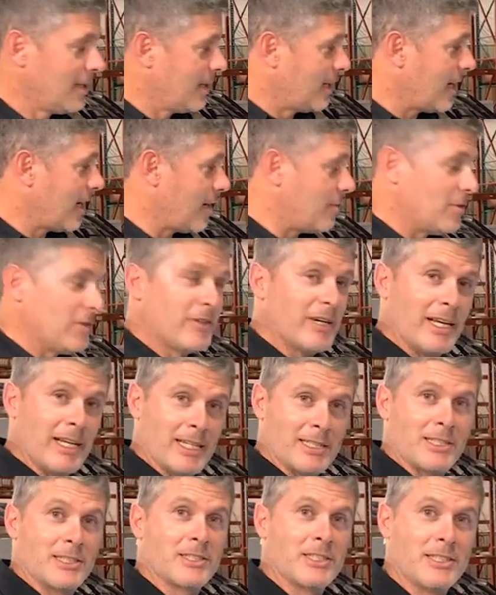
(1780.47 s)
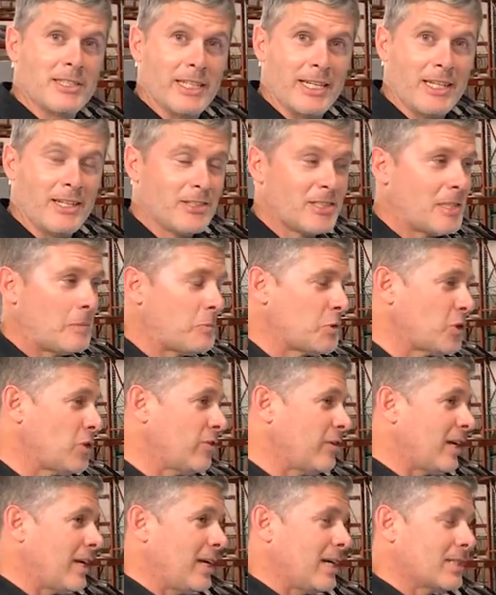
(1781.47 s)
You've got access to intake air temperature. You've
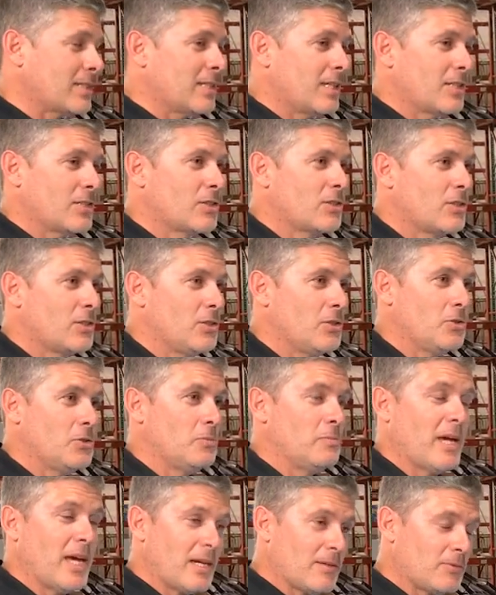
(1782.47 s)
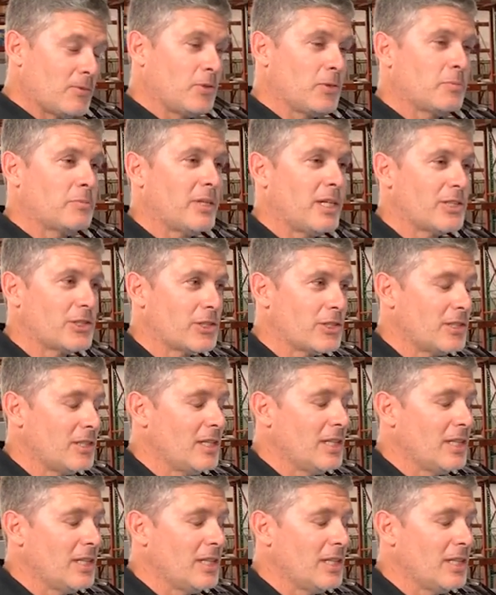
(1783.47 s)
got access to manifold pressure.